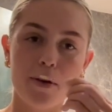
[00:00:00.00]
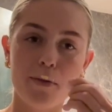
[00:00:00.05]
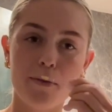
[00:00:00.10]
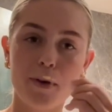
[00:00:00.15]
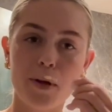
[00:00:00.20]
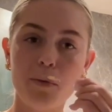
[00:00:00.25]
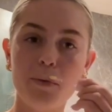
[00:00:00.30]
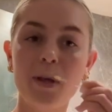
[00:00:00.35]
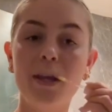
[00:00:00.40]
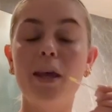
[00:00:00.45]

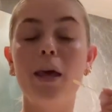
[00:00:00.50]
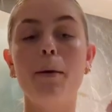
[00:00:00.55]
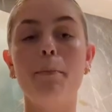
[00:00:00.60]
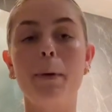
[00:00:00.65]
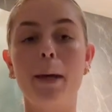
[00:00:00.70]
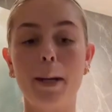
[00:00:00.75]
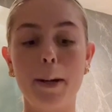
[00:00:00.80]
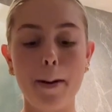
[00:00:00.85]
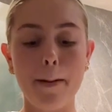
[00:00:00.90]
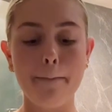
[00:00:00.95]
When we came
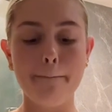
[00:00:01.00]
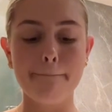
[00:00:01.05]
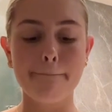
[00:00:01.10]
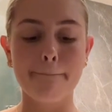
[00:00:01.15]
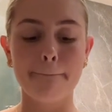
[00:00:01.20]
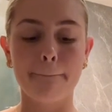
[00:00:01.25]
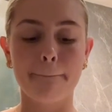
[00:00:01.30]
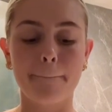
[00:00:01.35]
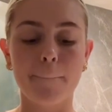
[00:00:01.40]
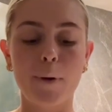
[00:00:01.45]
in,
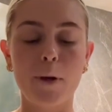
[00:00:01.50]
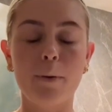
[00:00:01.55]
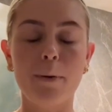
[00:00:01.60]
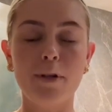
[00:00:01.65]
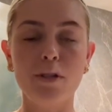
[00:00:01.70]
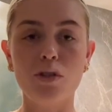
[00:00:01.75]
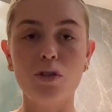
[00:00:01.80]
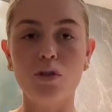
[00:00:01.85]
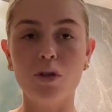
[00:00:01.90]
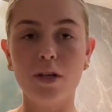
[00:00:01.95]
we
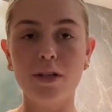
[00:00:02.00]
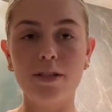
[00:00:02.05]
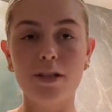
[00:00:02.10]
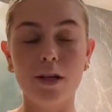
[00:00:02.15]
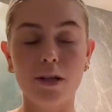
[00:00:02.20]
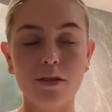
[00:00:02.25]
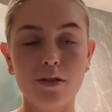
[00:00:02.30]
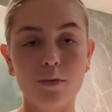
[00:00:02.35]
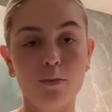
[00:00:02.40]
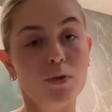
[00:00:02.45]
went straight to
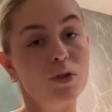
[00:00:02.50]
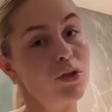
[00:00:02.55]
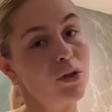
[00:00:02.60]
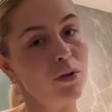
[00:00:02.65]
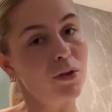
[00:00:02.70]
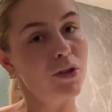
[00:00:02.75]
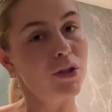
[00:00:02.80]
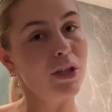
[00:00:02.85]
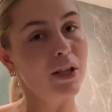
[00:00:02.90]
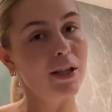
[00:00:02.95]
get some
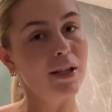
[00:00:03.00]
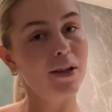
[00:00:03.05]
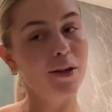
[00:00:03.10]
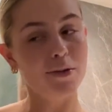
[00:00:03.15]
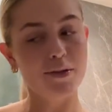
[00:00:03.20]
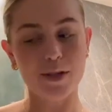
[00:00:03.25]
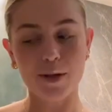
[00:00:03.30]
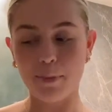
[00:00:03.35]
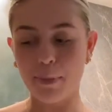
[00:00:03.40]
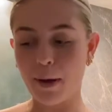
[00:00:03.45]
sushi, go
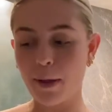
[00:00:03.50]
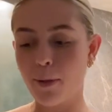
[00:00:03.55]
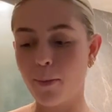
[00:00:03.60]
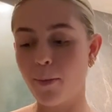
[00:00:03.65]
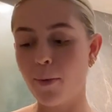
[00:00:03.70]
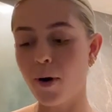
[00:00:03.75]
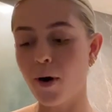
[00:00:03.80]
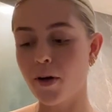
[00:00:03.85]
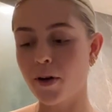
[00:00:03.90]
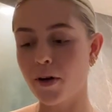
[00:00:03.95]
sit by the
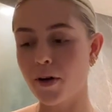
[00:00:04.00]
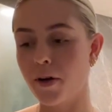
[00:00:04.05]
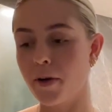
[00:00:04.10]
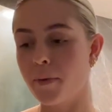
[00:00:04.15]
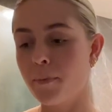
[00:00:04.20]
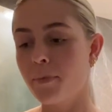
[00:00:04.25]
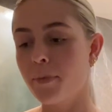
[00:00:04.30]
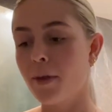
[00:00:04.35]
water.